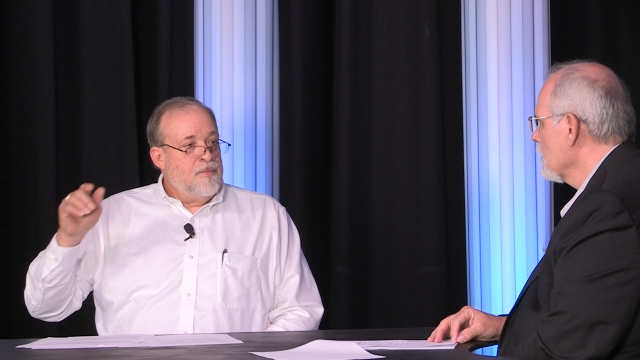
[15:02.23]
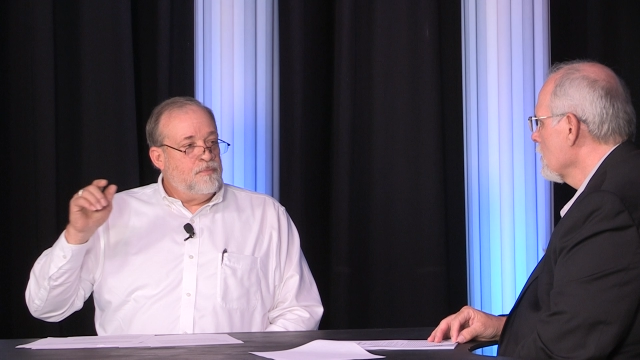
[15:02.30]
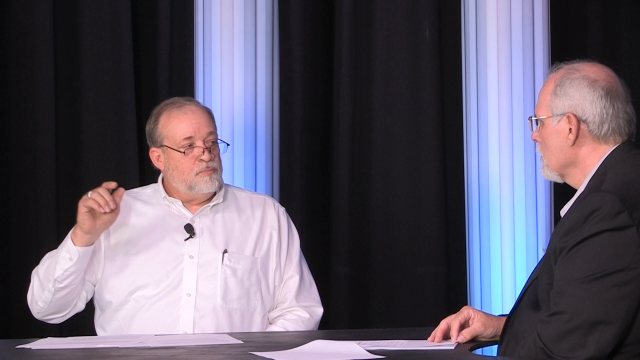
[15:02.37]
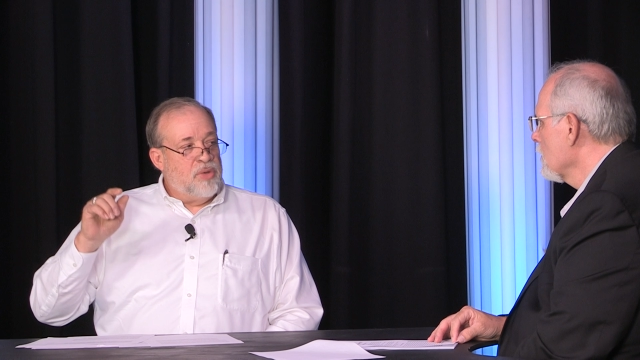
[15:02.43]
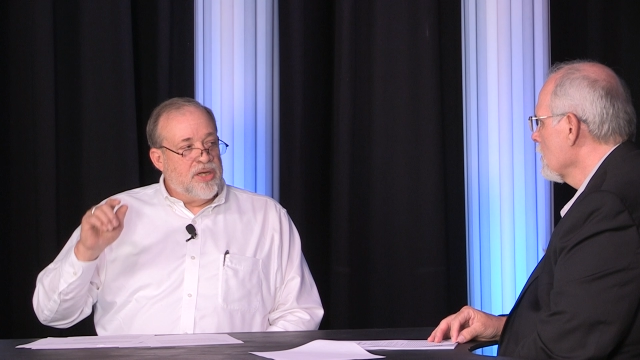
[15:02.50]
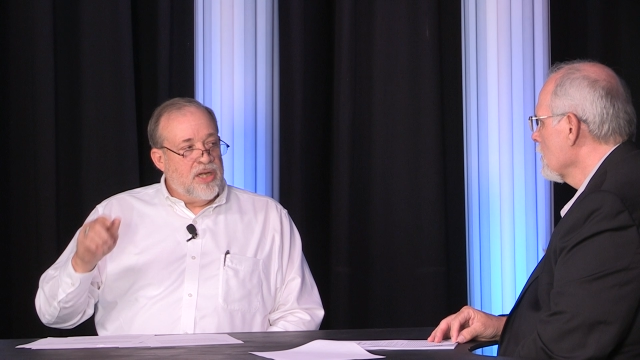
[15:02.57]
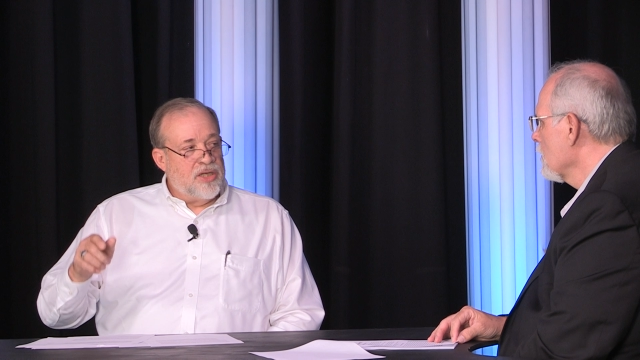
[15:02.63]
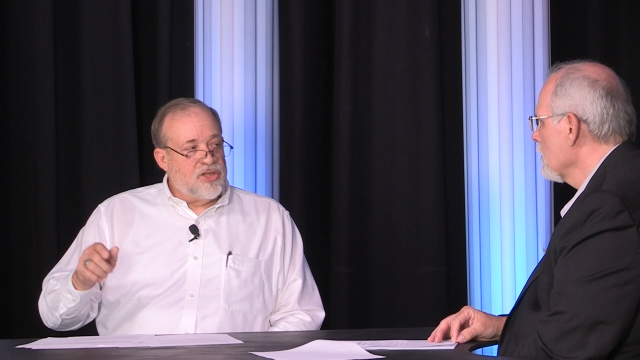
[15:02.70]

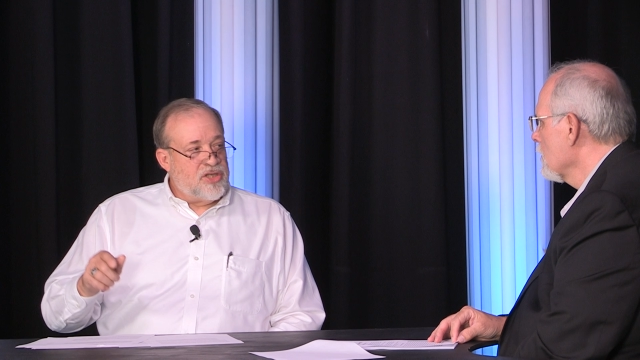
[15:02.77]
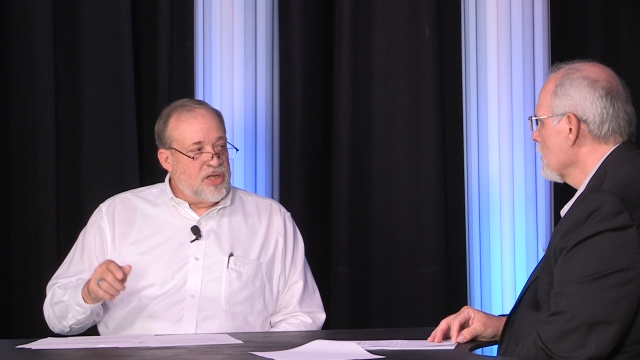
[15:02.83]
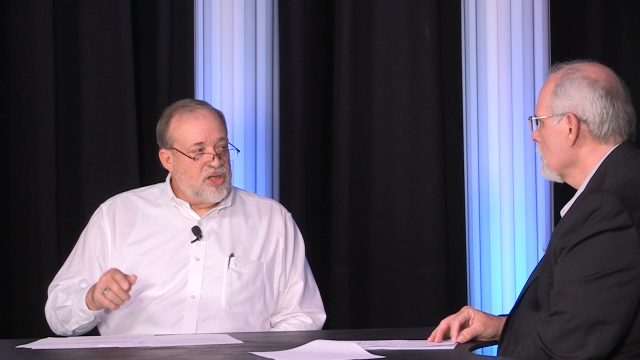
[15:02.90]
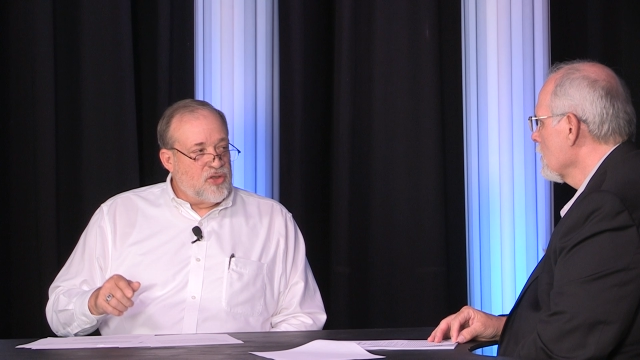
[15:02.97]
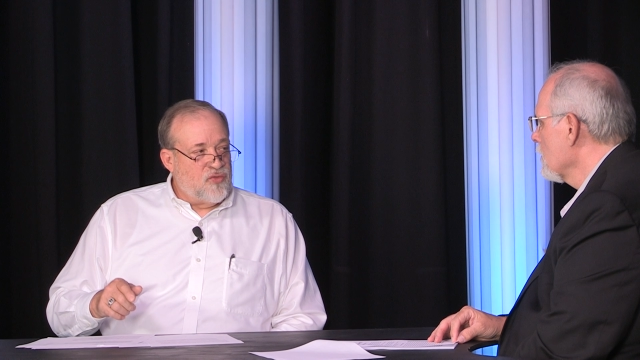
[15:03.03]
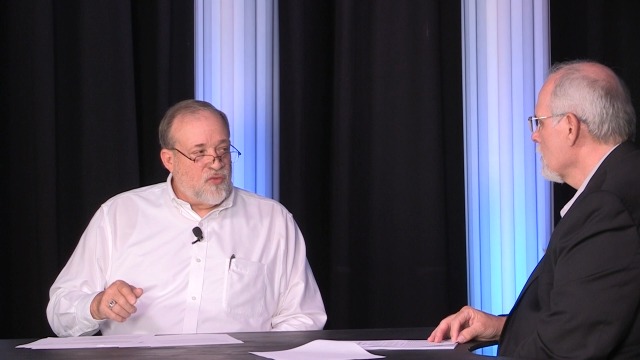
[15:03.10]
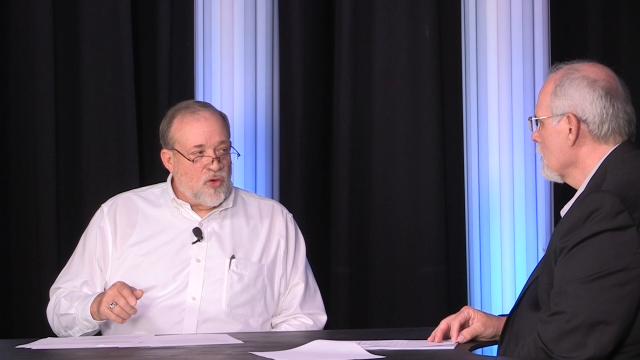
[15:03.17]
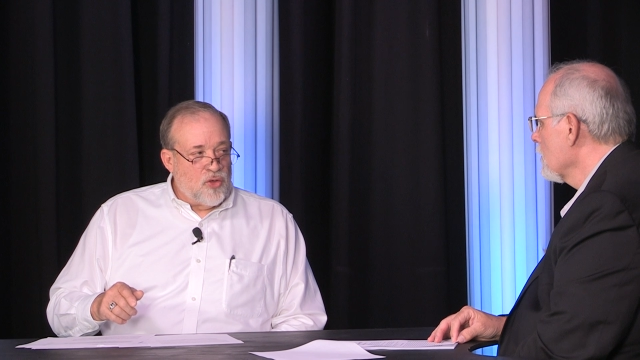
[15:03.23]
but it says
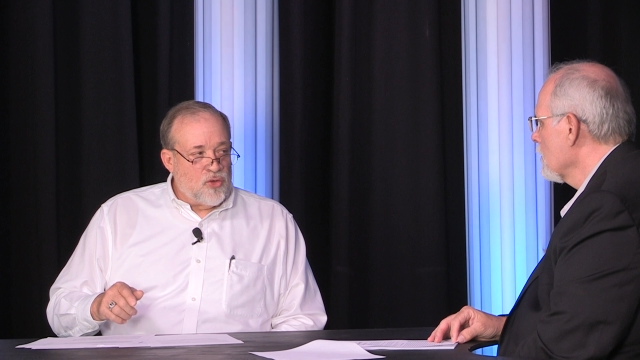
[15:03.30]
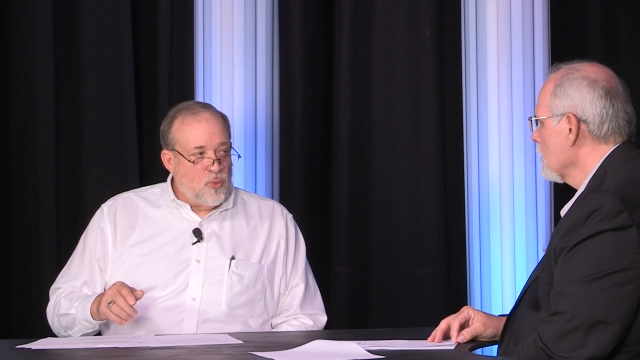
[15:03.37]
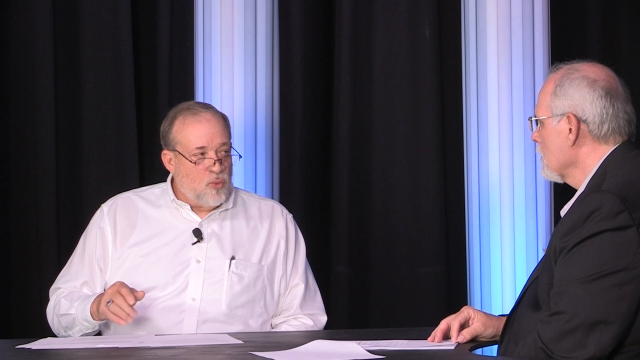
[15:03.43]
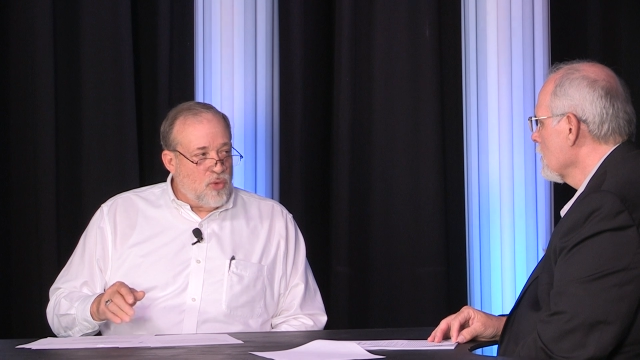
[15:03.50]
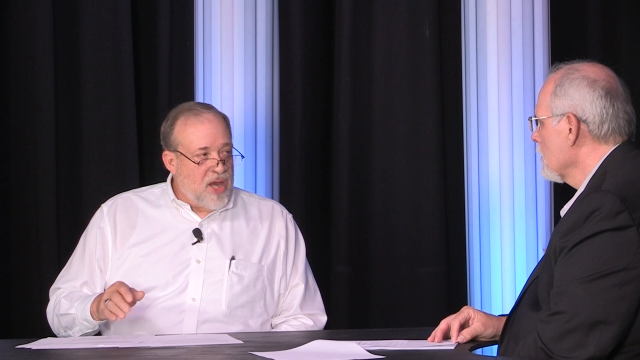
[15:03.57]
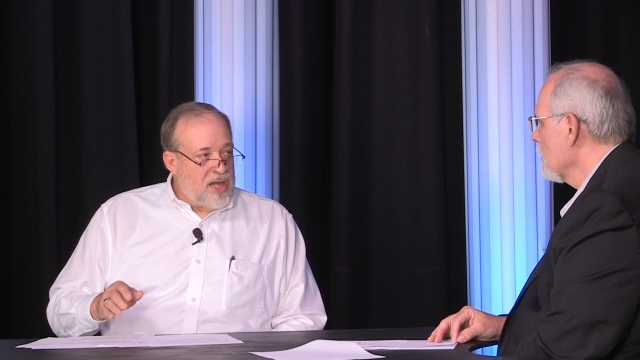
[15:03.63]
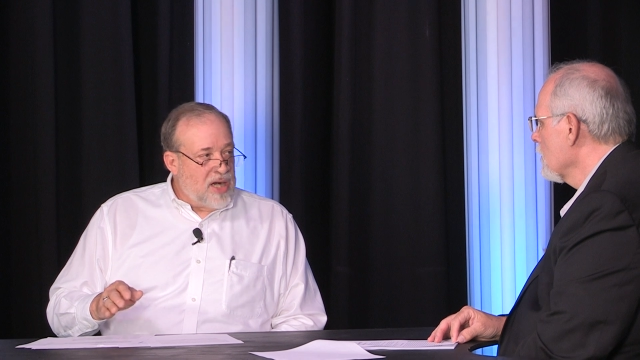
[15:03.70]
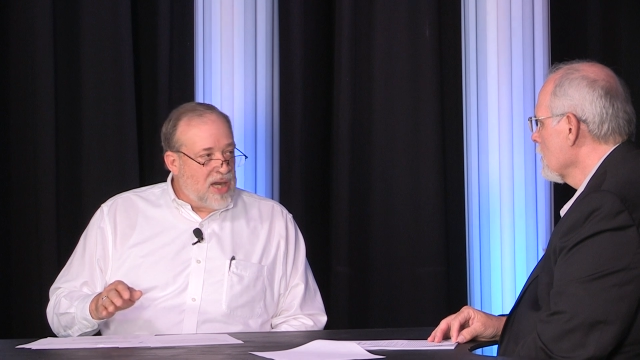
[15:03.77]
first,
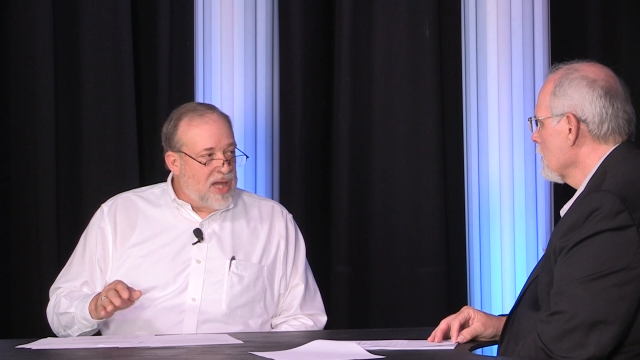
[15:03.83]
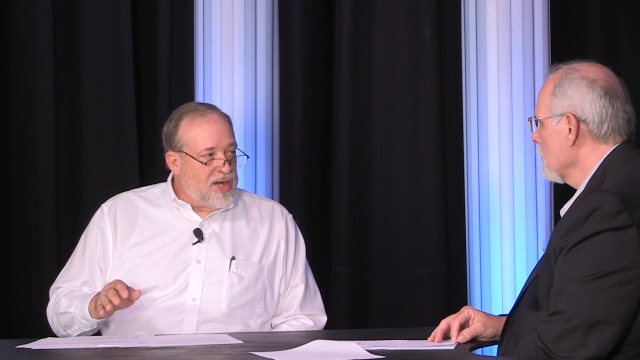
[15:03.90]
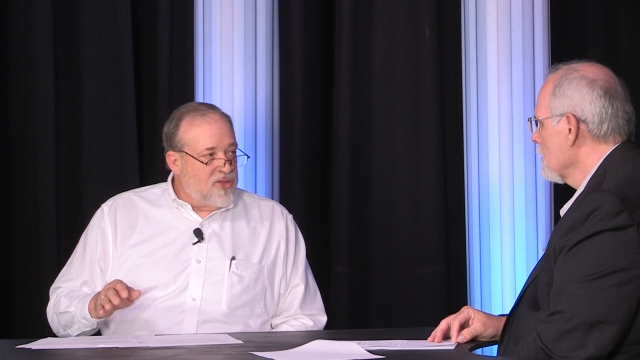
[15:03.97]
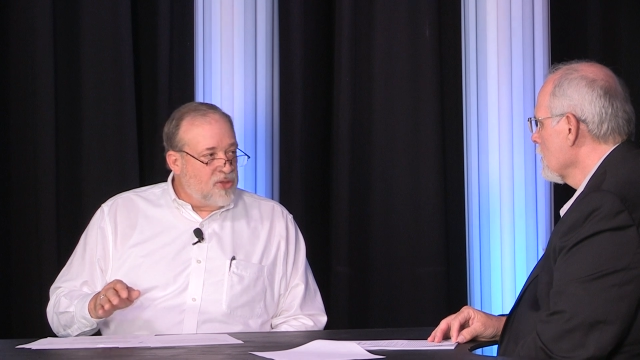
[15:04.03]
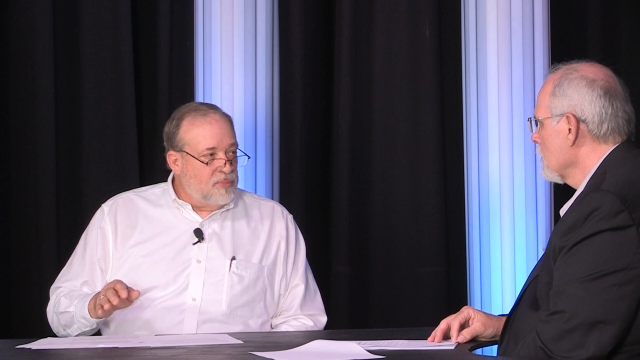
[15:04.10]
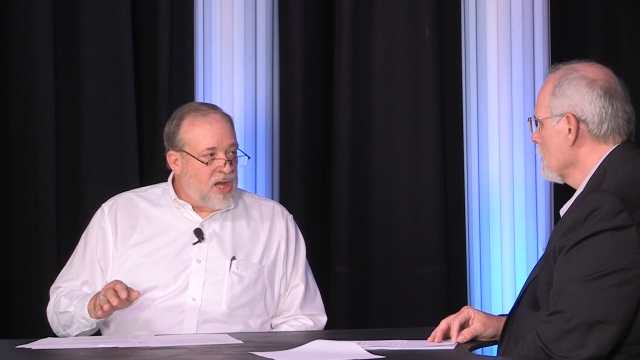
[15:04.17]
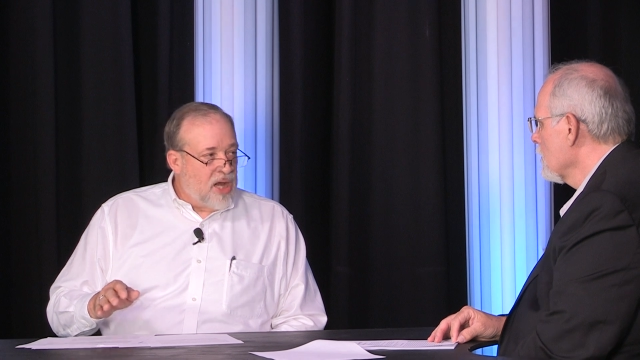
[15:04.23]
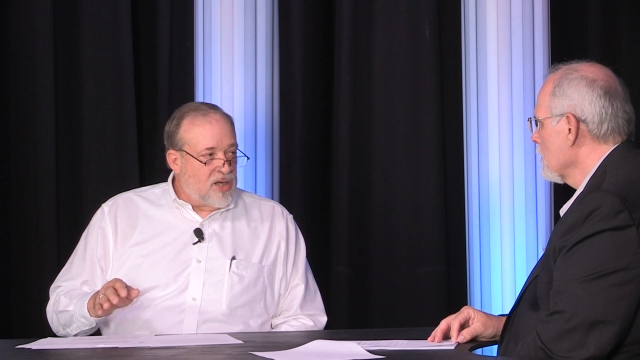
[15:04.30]
rattle out of
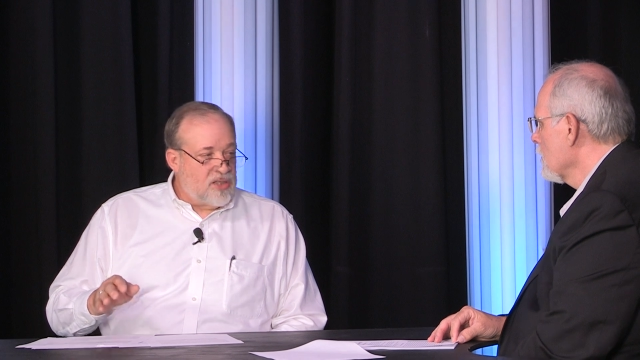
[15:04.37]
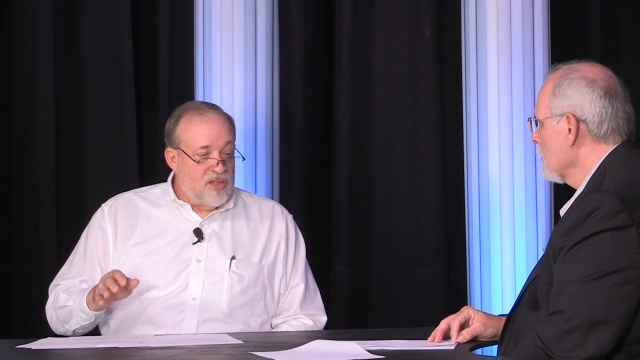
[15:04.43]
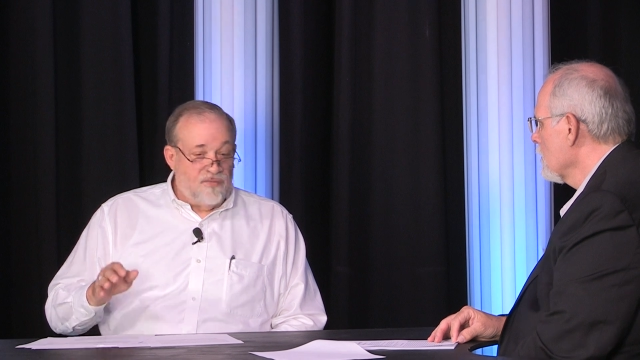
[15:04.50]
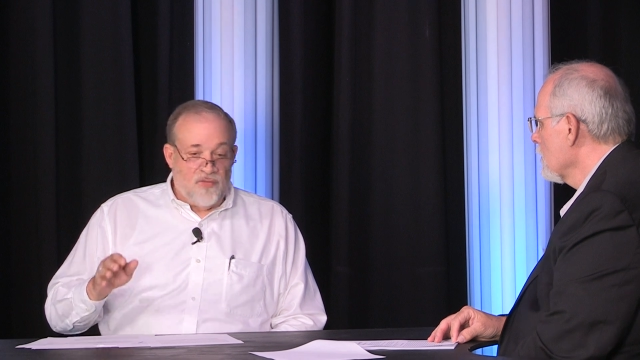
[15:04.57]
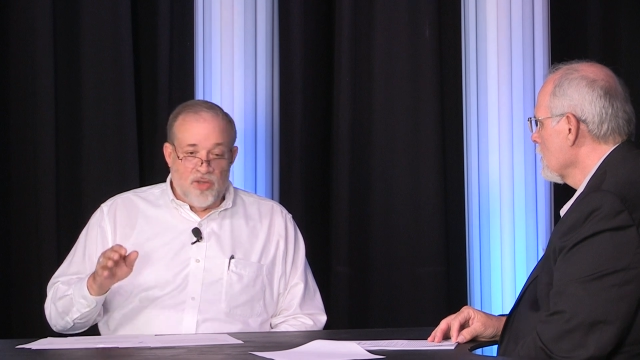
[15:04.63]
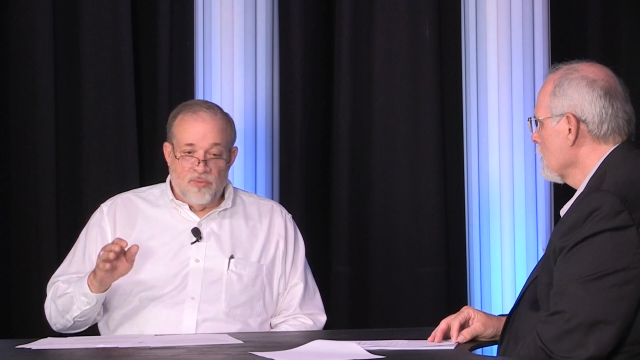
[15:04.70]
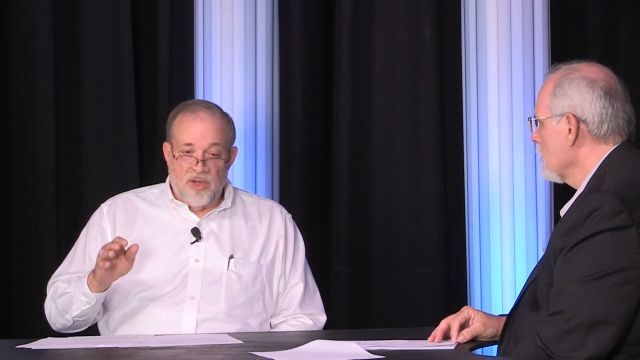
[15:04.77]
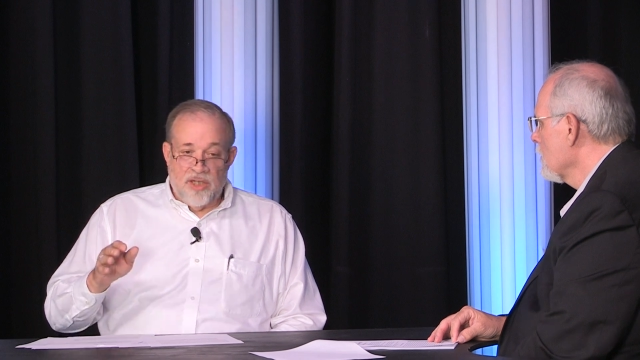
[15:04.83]
the box. If
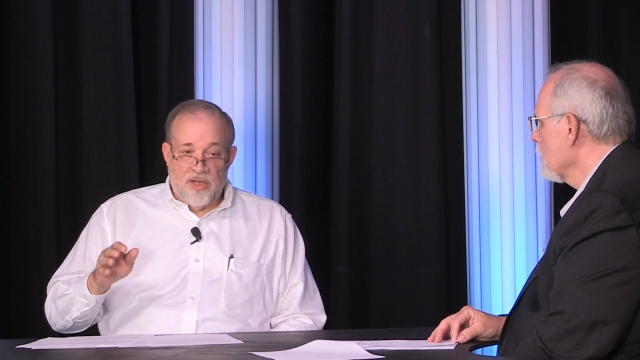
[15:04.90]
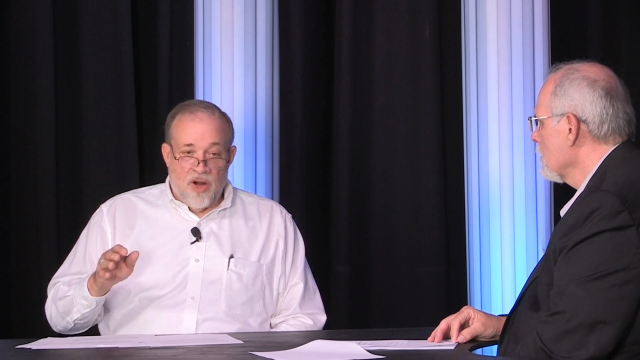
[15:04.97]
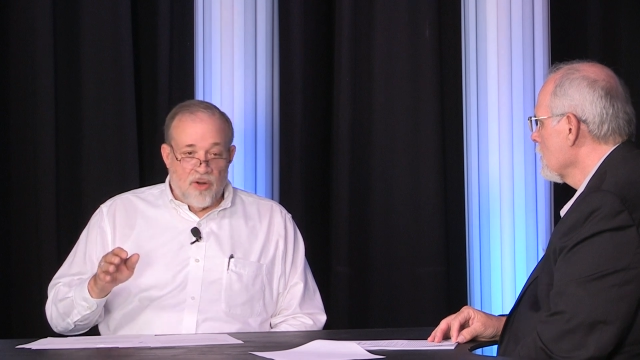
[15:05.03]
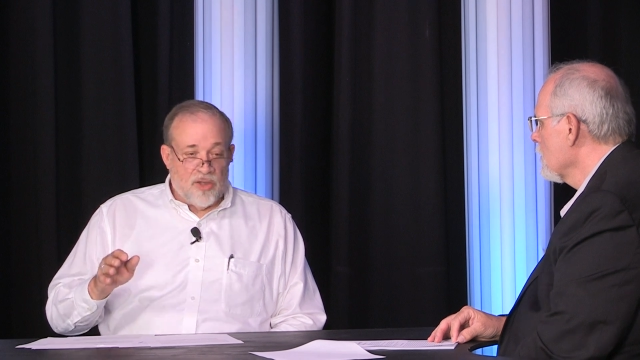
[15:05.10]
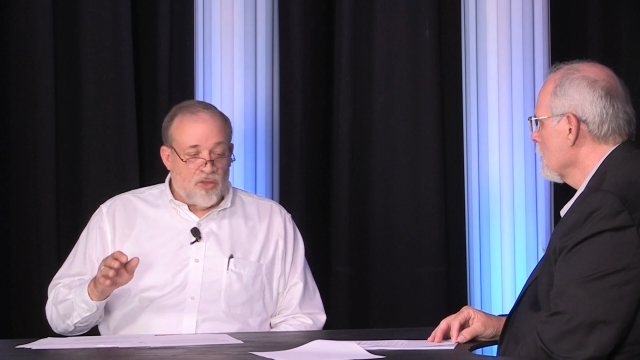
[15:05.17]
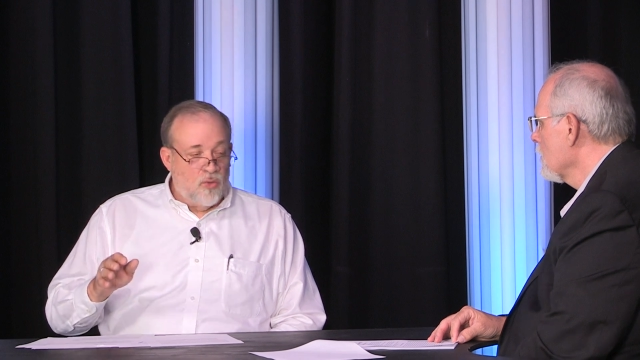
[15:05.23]
you read Article